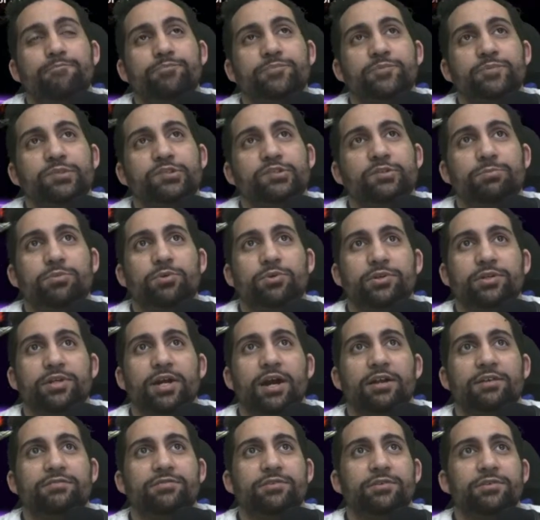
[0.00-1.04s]
support
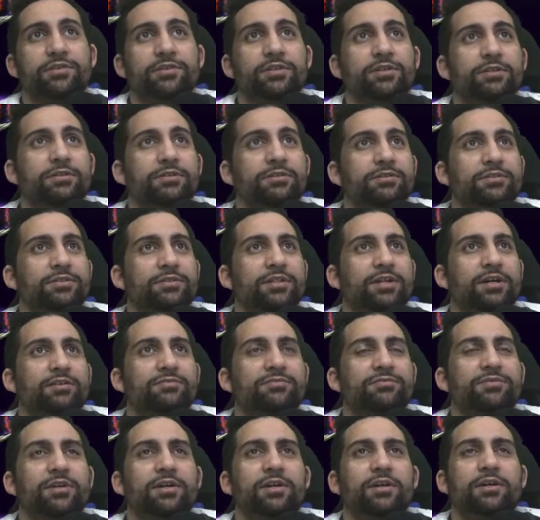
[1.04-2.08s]
card for the stuff,
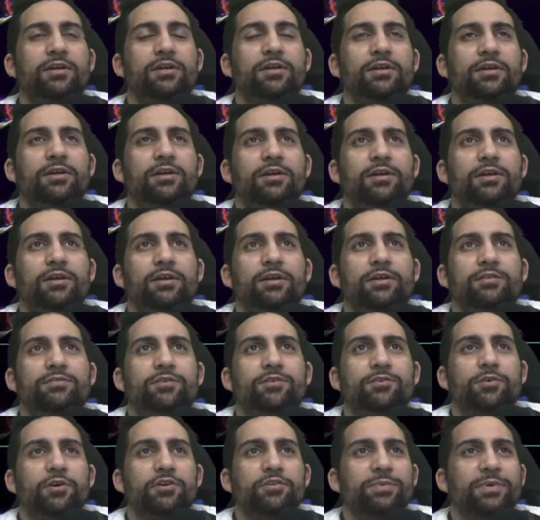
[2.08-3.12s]

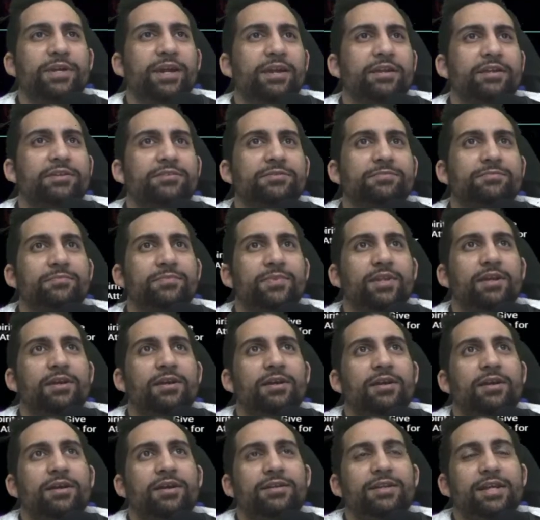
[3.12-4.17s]
for growth mechanics.
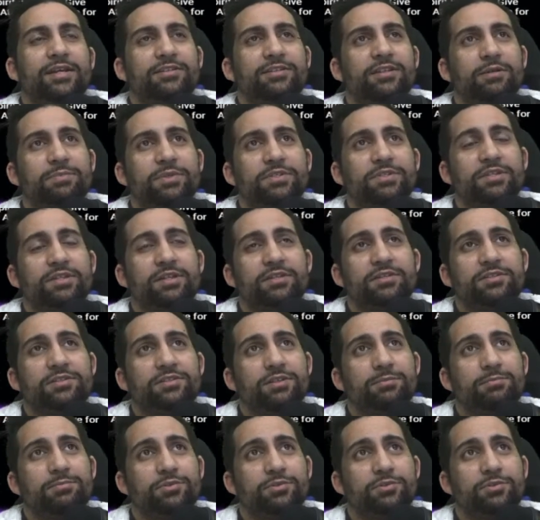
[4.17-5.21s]
Next up is another
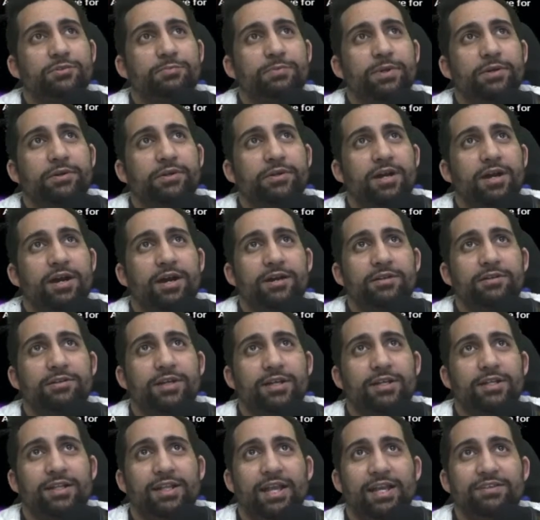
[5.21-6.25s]
simple spirit card,
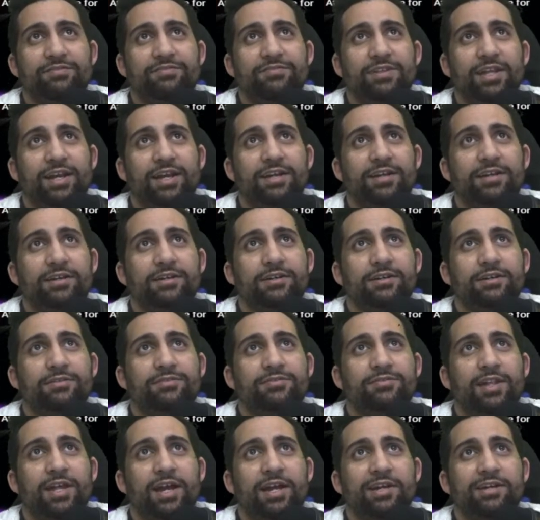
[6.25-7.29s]
Clay Flyer,
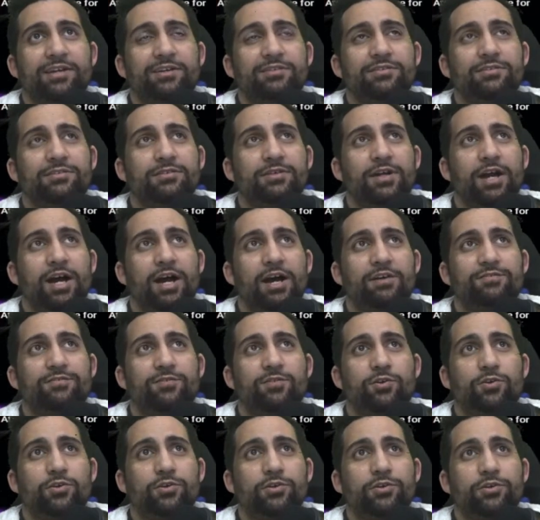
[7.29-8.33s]

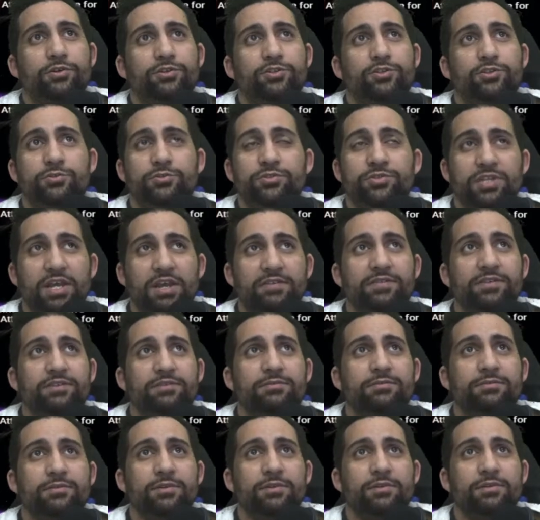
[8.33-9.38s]

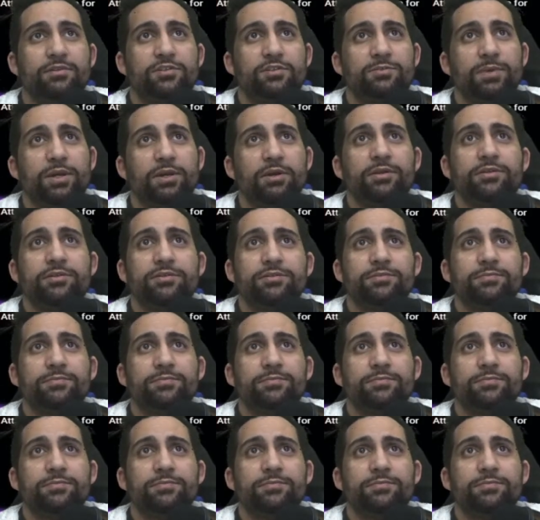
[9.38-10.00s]
4/2/7 spirit.